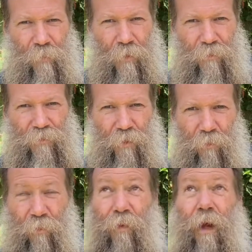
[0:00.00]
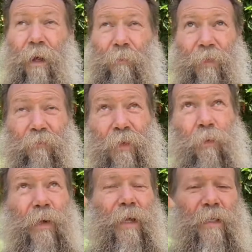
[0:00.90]
So definitely
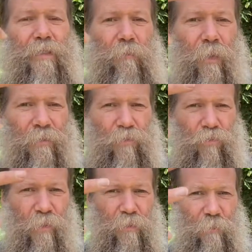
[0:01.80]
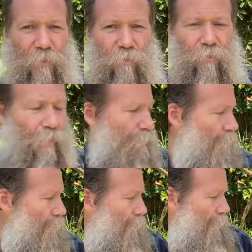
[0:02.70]
we're getting some light to transmit through there.
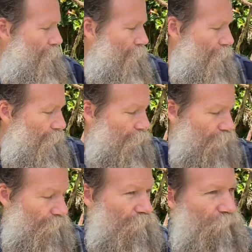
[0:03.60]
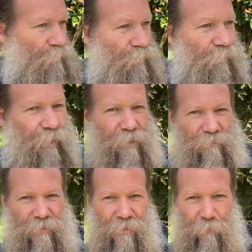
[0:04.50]
And just so you can kind of
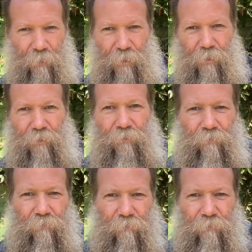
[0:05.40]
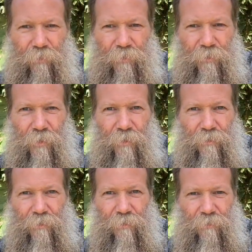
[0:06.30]
see, I'm gonna reverse this.